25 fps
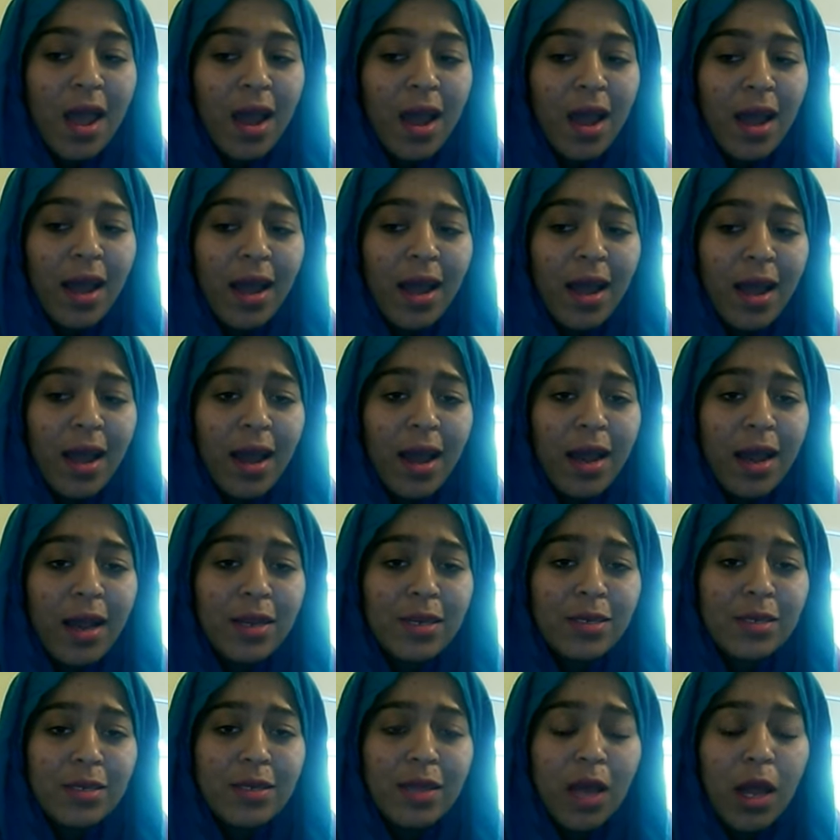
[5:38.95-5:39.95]

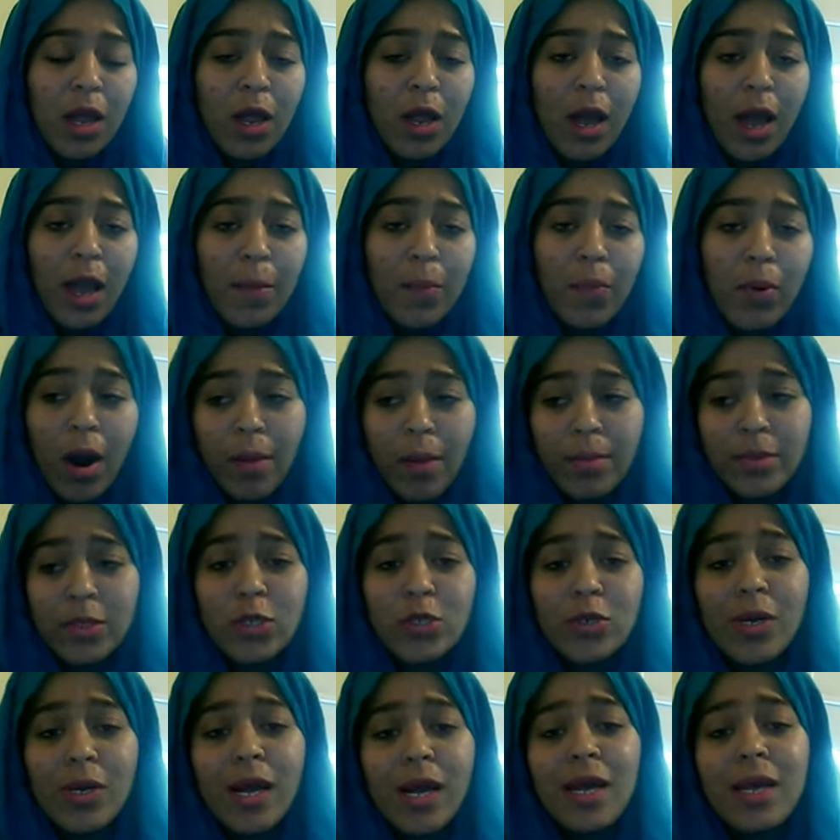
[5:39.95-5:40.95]
And I promise
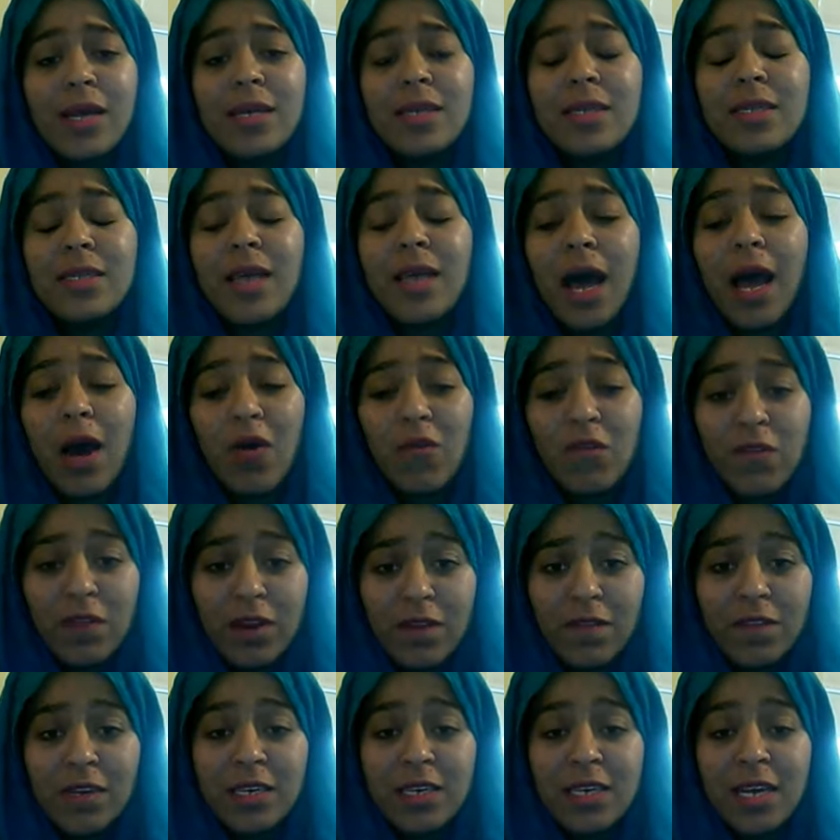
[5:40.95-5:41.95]
you guys, outfit
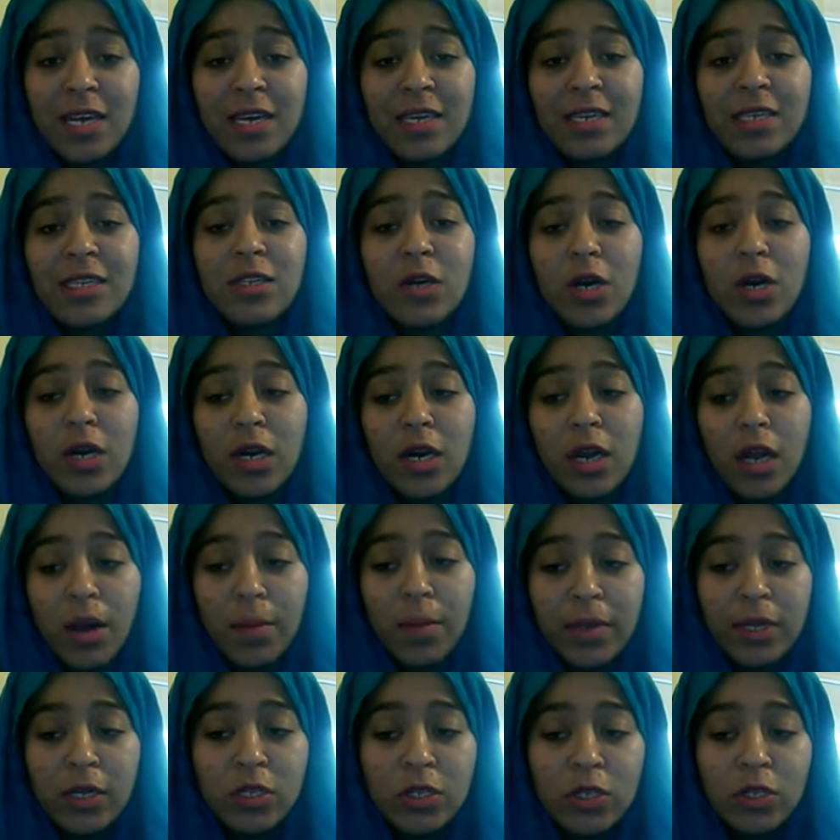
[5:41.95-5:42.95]
of the days are
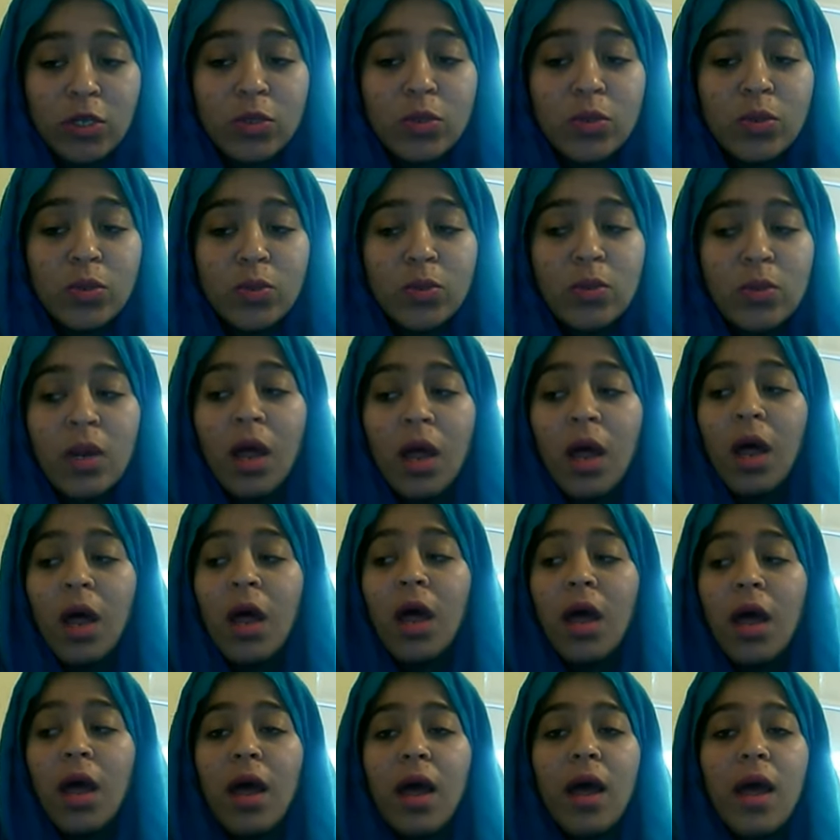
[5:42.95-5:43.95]
coming soon,
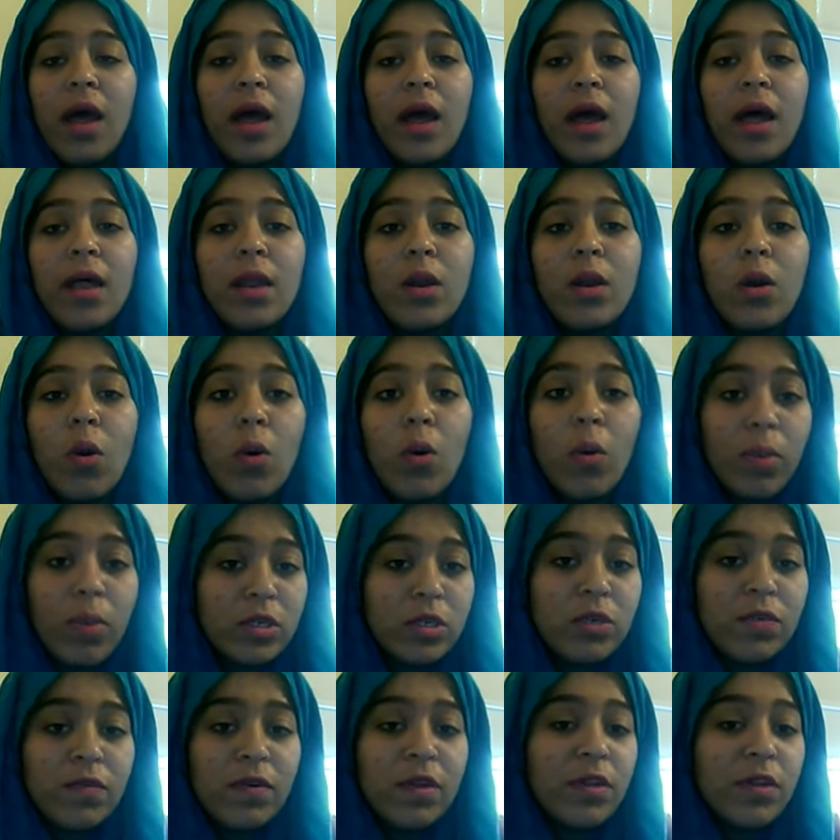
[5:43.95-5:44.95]
and a whole
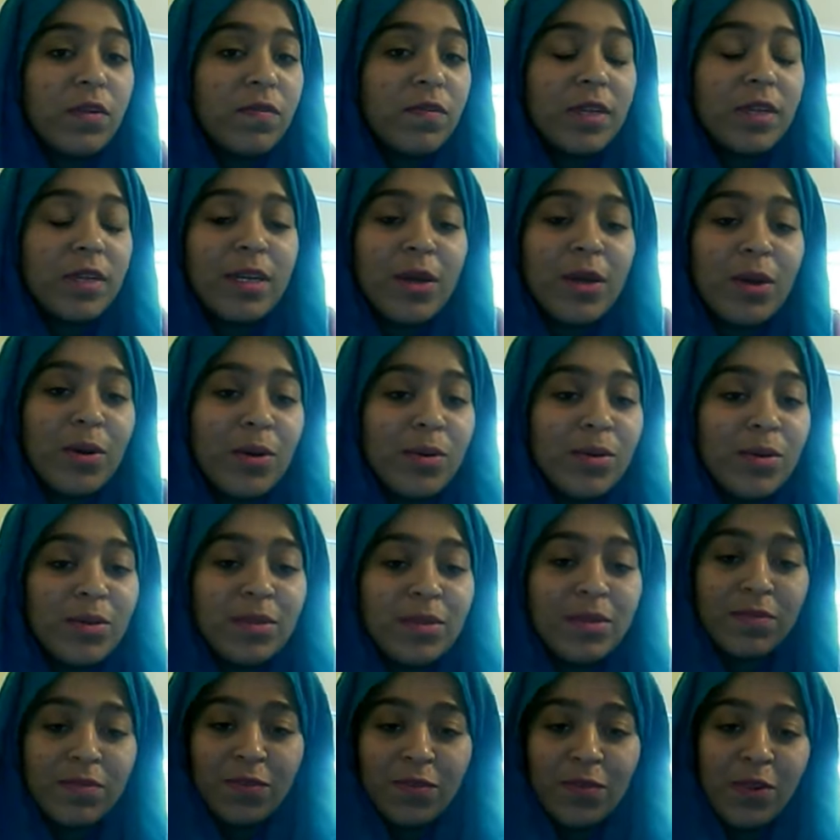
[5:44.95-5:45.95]
bunch of other
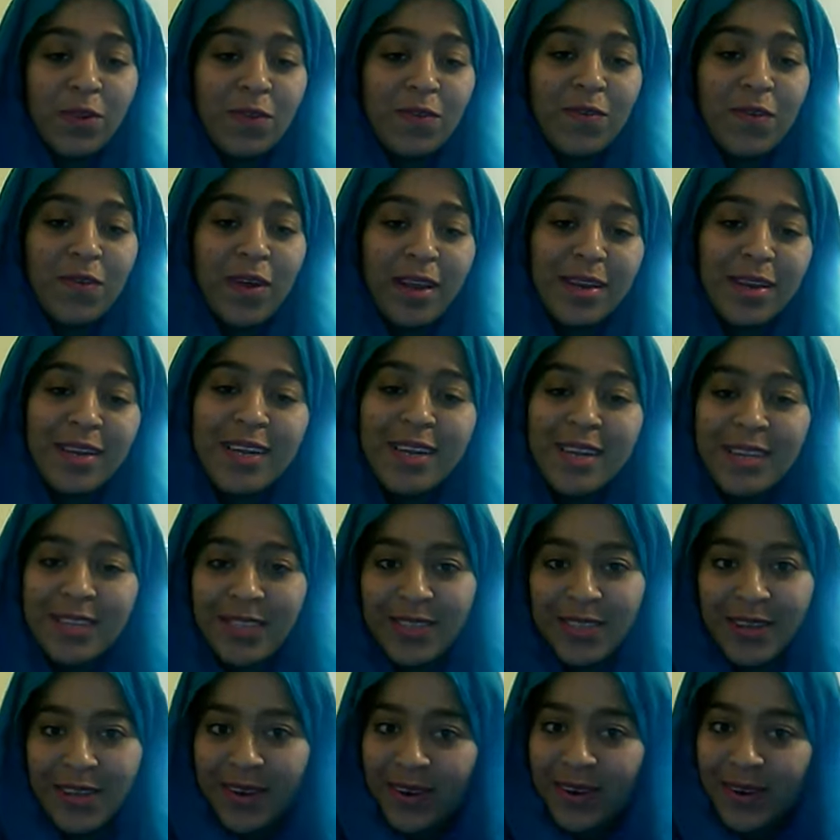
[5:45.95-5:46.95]
videos full of fun.
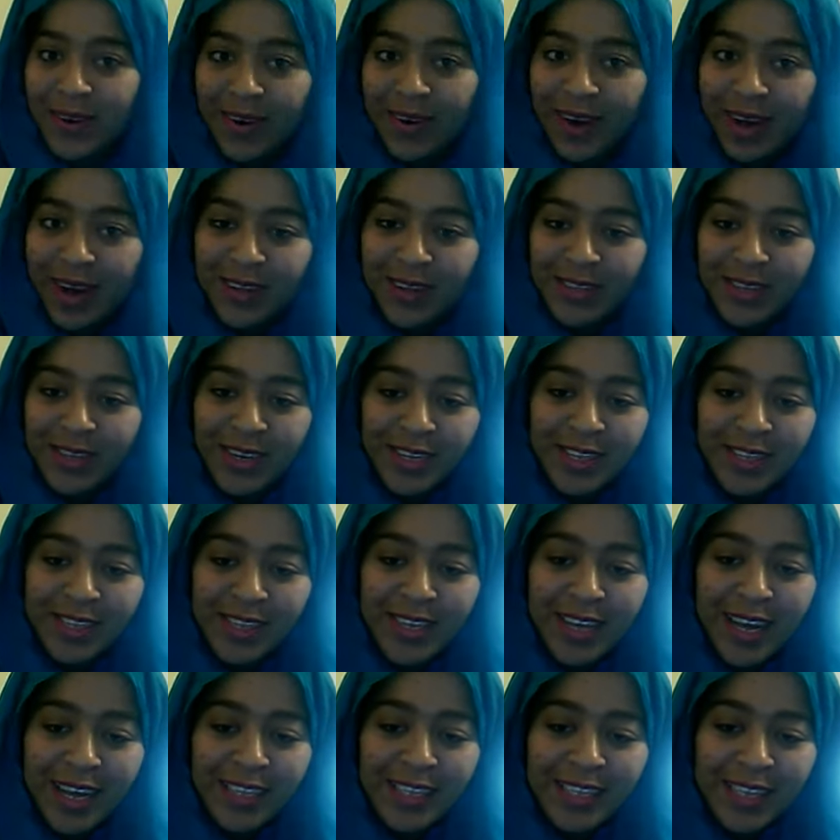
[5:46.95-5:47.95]
So I'll talk to
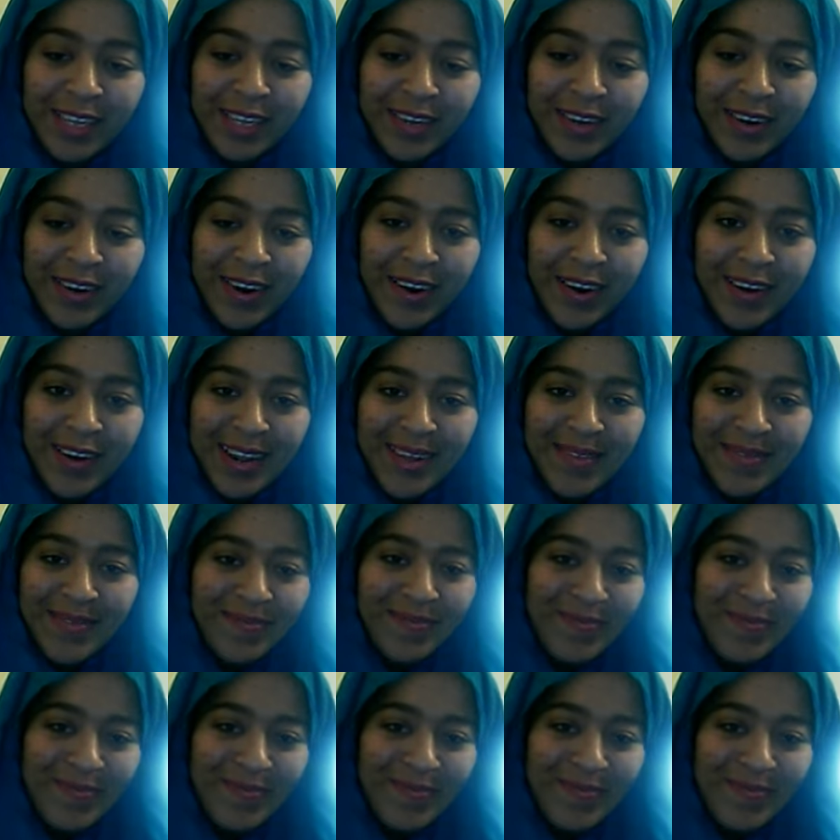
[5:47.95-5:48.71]
you guys later, all right?